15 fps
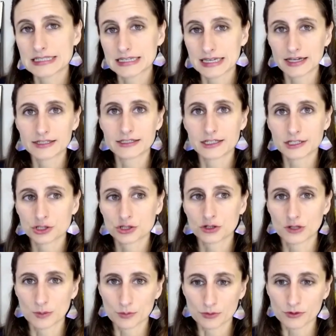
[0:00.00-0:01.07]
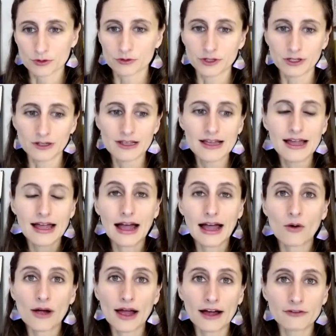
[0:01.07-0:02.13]
to get additional approval.
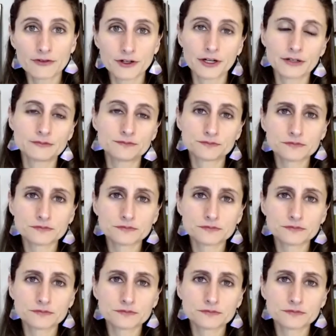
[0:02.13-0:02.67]
However,